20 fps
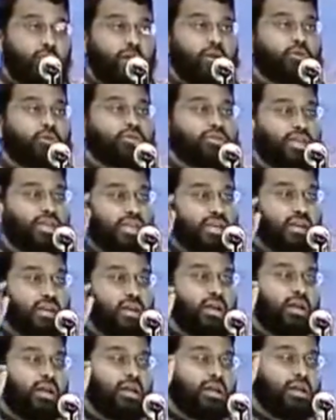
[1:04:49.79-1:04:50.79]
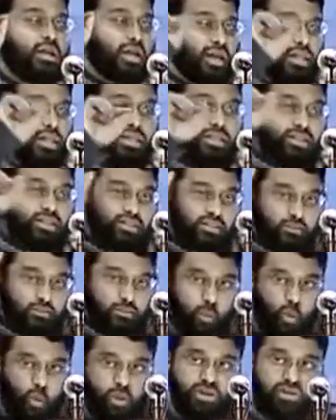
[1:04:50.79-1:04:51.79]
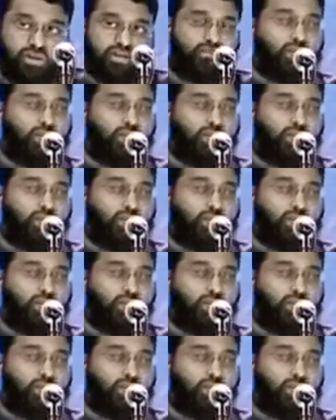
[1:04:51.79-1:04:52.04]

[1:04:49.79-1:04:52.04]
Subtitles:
You see, in this point of